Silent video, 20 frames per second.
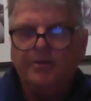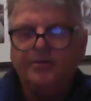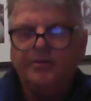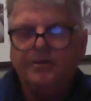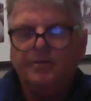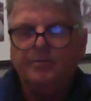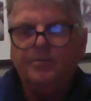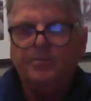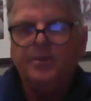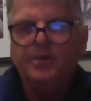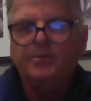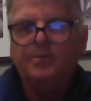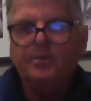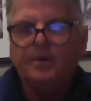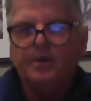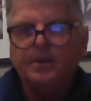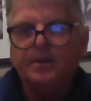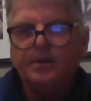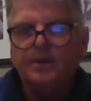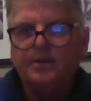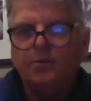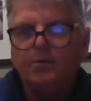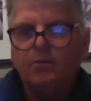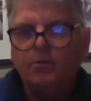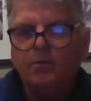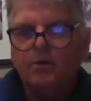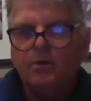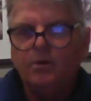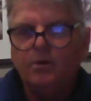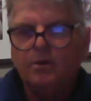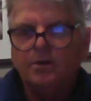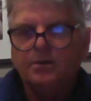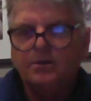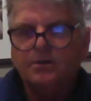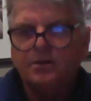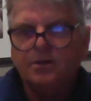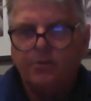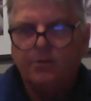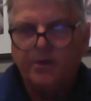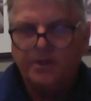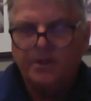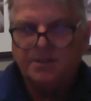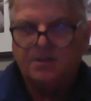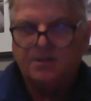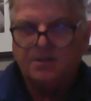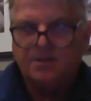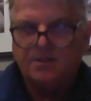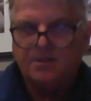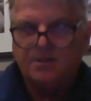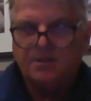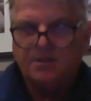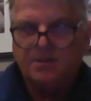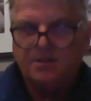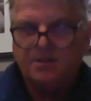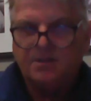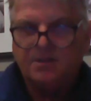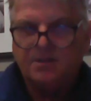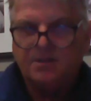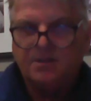wealthy people in the world, in the Western world,